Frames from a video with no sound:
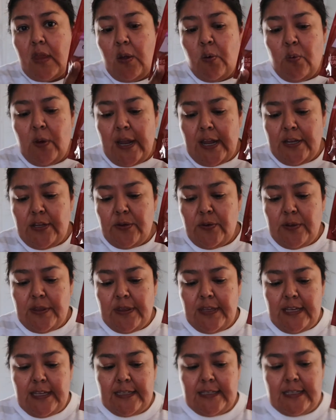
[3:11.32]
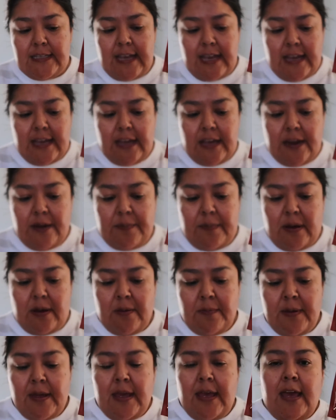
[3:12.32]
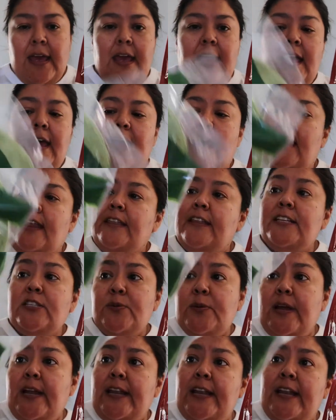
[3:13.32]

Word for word: what I do with these is I cut them up. And this one I